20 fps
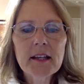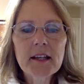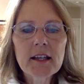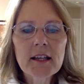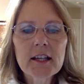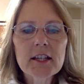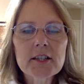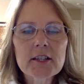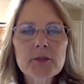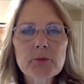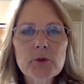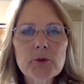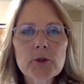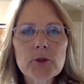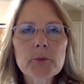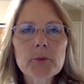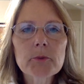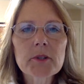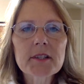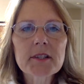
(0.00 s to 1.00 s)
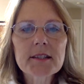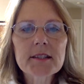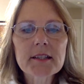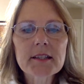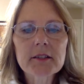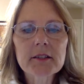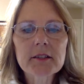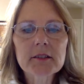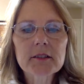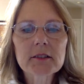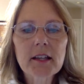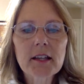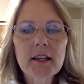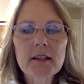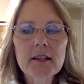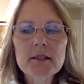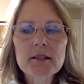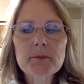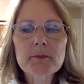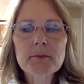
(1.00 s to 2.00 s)
His room was sealed
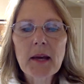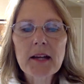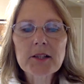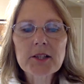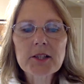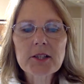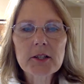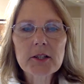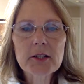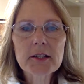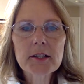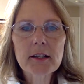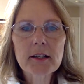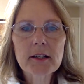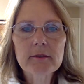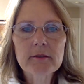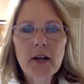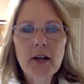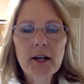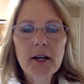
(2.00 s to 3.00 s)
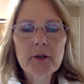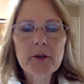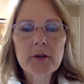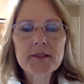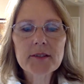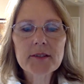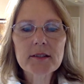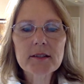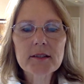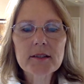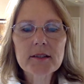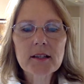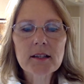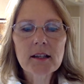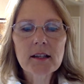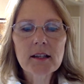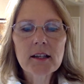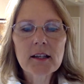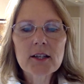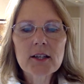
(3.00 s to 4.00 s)
against bacteria and viruses.
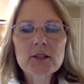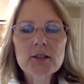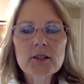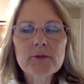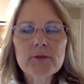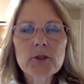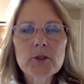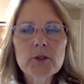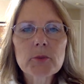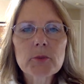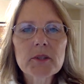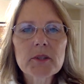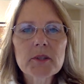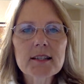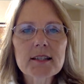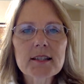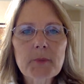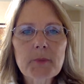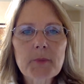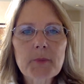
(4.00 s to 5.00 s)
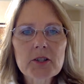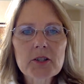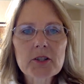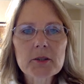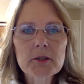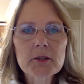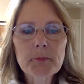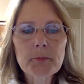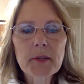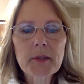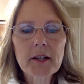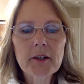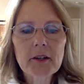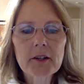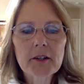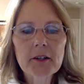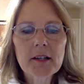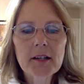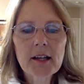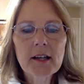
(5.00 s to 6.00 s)
His food was especially prepared,
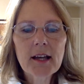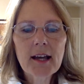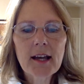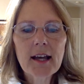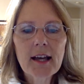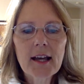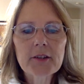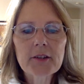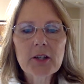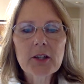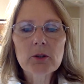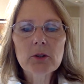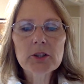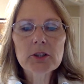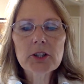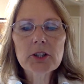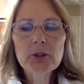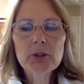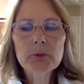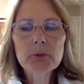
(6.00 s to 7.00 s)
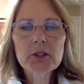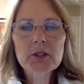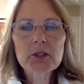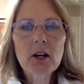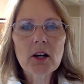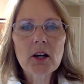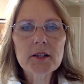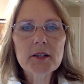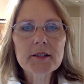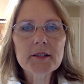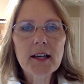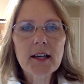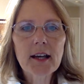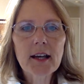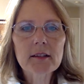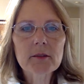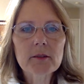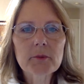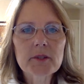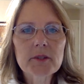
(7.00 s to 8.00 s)
and the only human contact
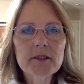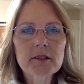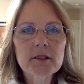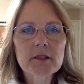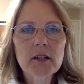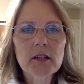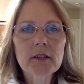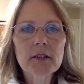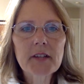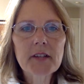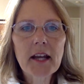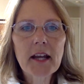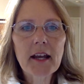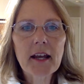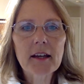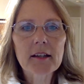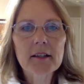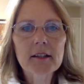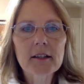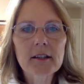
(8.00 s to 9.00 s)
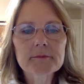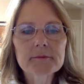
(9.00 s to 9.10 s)
was a gloved hand.